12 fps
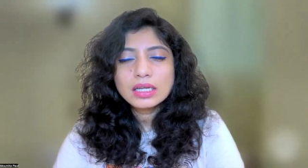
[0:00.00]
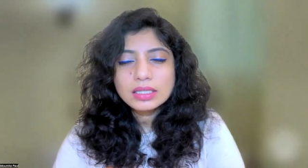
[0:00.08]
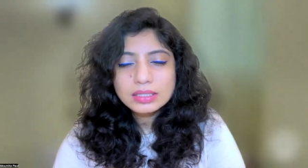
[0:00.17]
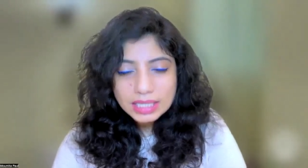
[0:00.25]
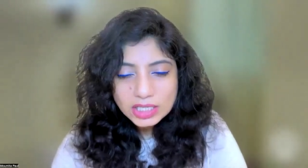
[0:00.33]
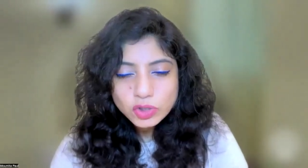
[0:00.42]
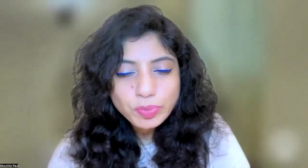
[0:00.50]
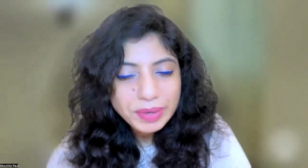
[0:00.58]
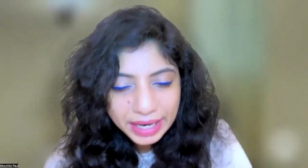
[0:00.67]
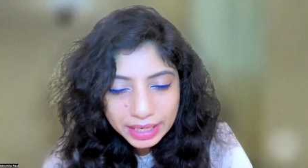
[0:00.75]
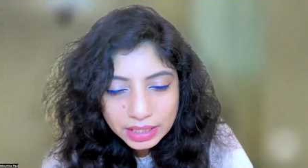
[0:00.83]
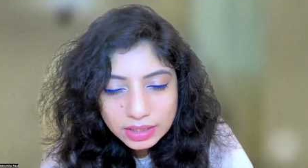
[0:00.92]
these
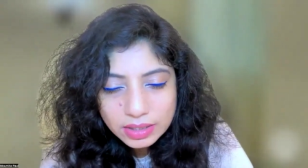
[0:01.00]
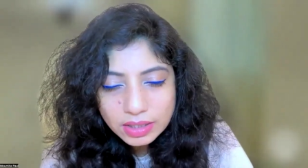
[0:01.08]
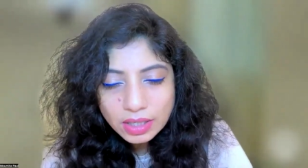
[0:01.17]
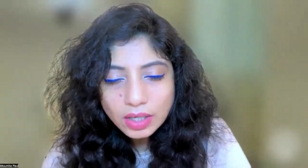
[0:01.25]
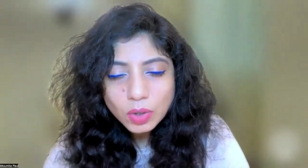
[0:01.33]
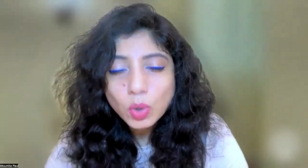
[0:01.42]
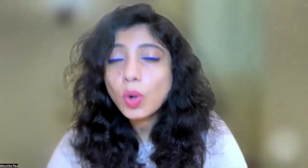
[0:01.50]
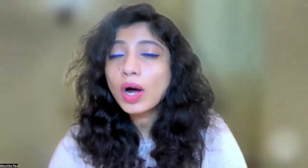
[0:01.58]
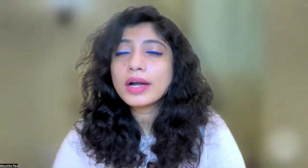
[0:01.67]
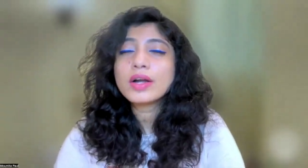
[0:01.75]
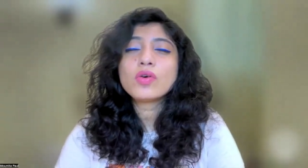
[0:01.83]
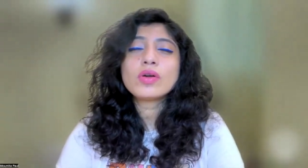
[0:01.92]
beings who
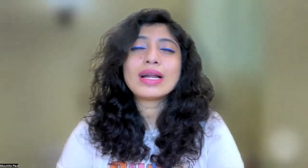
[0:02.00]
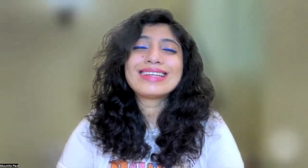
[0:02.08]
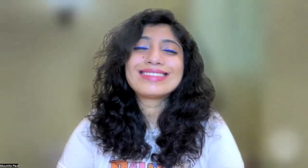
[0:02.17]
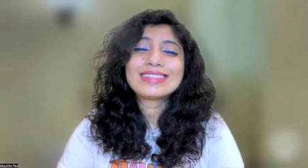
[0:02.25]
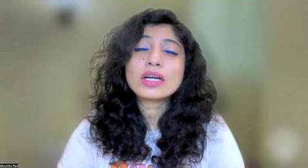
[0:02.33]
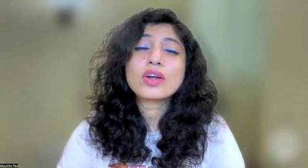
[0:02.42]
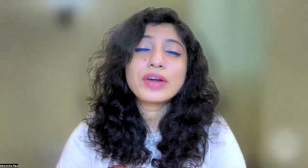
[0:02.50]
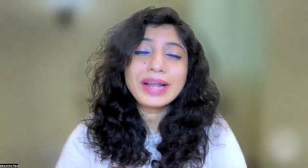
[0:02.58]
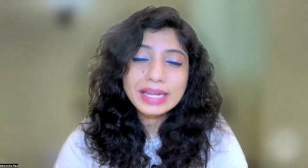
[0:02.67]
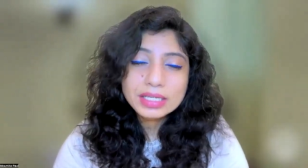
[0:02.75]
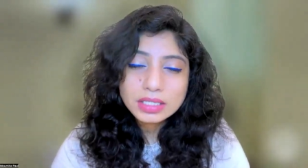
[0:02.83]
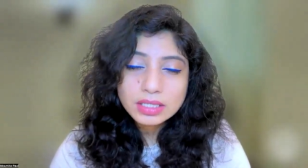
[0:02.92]
are known as the
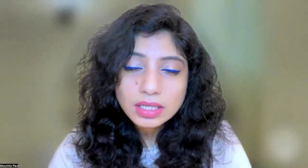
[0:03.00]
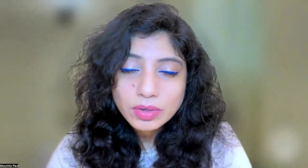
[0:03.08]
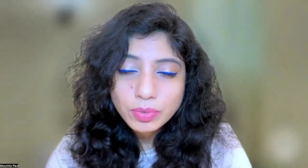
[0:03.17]
Greys,